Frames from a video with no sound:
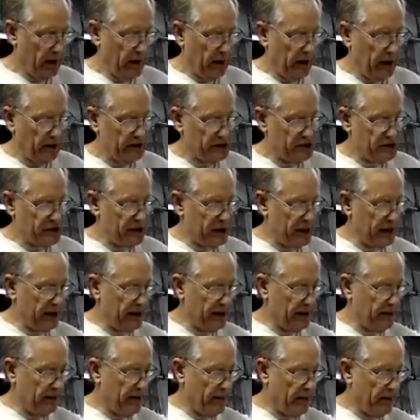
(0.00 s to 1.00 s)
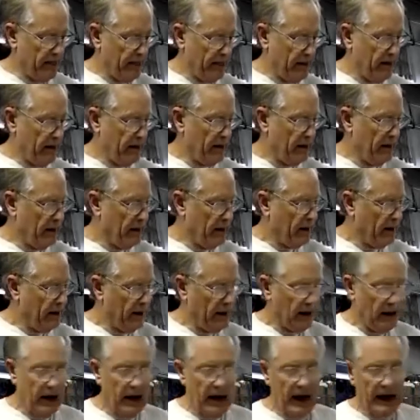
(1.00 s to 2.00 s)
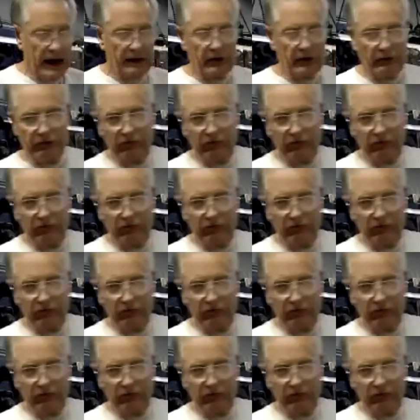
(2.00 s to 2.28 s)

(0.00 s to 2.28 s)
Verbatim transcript: And set it on the